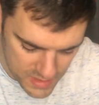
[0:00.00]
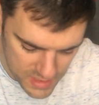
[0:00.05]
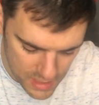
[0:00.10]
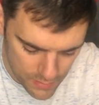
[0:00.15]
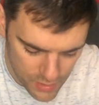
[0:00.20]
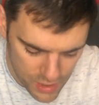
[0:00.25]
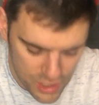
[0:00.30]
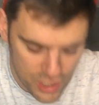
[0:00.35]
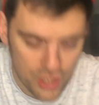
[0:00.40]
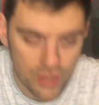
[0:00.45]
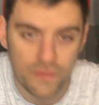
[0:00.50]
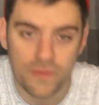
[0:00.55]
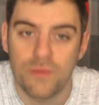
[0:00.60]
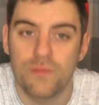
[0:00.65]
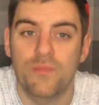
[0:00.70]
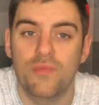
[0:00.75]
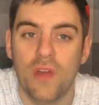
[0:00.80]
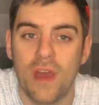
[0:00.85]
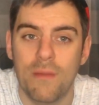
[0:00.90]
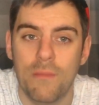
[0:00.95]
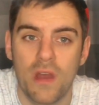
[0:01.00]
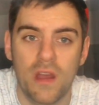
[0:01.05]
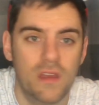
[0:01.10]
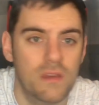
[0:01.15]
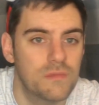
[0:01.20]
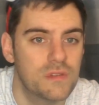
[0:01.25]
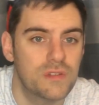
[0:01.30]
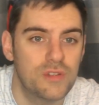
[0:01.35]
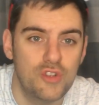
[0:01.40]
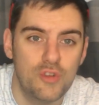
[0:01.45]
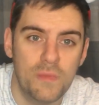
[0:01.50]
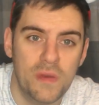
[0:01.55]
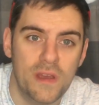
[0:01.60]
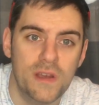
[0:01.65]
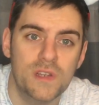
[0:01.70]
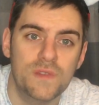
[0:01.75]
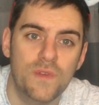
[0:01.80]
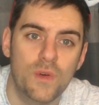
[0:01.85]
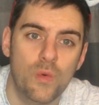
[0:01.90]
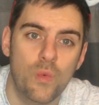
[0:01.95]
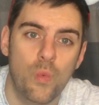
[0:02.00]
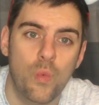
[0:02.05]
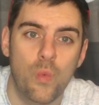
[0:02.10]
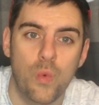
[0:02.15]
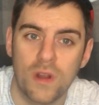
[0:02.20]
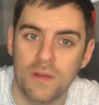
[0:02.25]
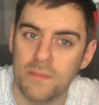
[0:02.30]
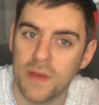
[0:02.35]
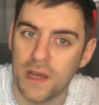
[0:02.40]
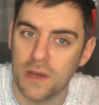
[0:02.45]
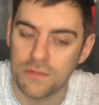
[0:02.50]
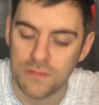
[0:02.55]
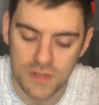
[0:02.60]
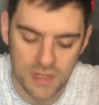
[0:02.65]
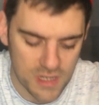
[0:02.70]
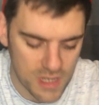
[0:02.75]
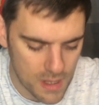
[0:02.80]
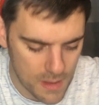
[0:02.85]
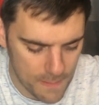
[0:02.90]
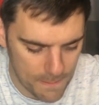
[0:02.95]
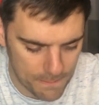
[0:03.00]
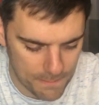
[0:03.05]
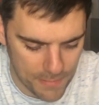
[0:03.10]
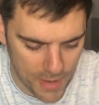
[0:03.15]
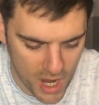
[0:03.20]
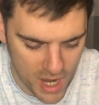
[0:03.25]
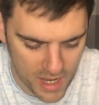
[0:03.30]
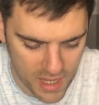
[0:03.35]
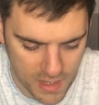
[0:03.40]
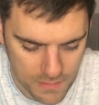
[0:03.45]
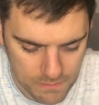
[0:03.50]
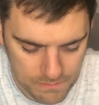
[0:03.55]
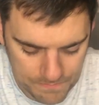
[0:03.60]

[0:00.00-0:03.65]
They were new from Primark. It was 2 pairs for £1. Bargain.